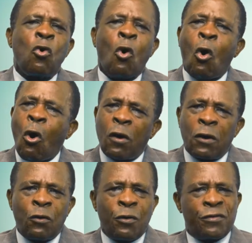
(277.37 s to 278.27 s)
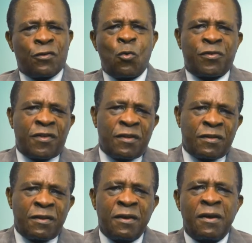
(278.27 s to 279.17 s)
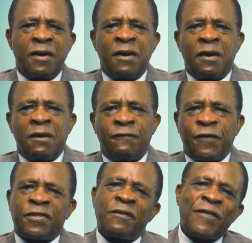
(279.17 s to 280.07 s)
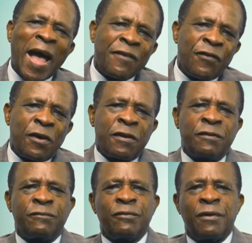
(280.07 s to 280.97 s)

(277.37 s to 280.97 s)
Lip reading: all our resources for survival,